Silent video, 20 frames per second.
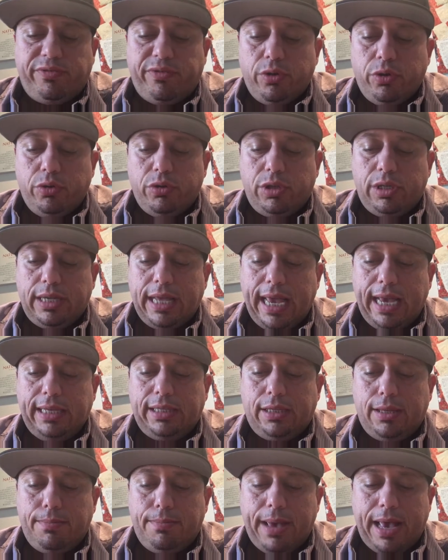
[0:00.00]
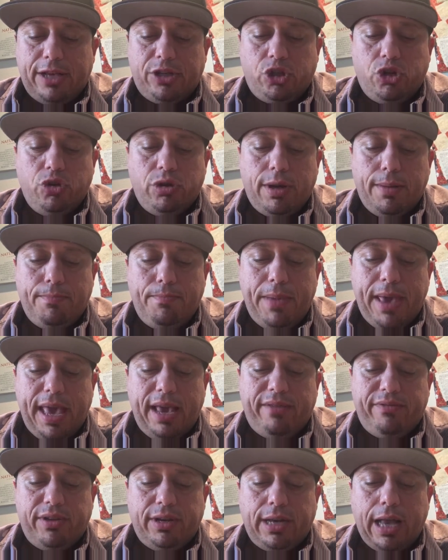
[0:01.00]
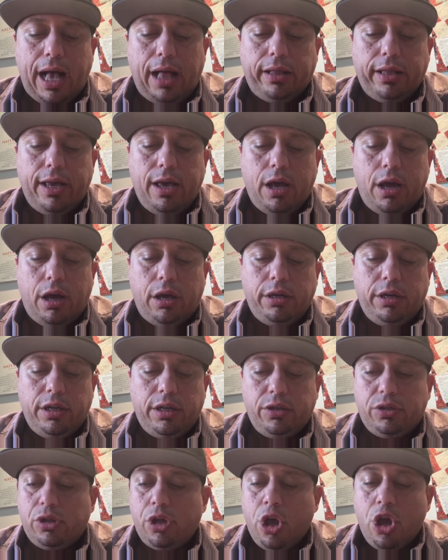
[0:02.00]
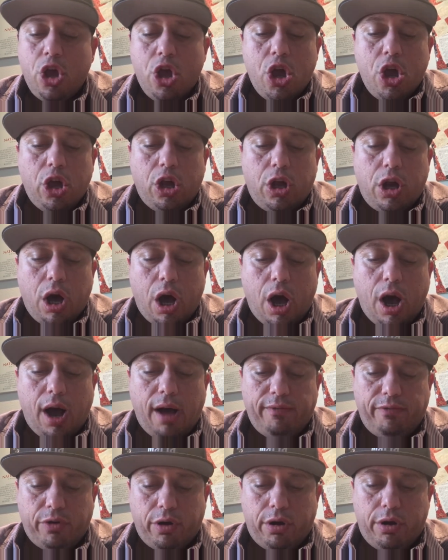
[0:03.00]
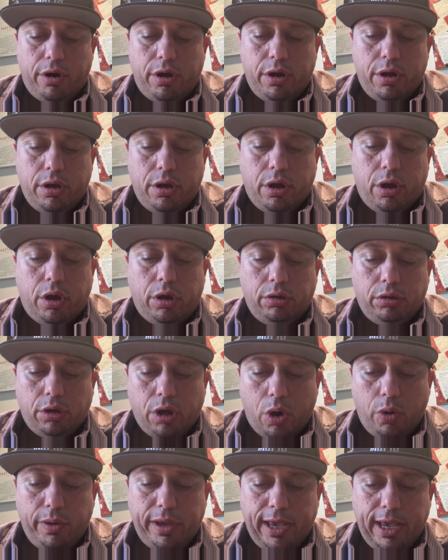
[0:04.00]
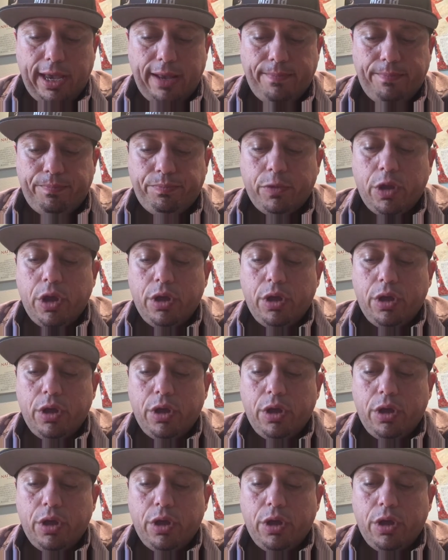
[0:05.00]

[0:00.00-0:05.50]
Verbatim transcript: foods taste the best. You can bake Vidalia onions covered on low heat.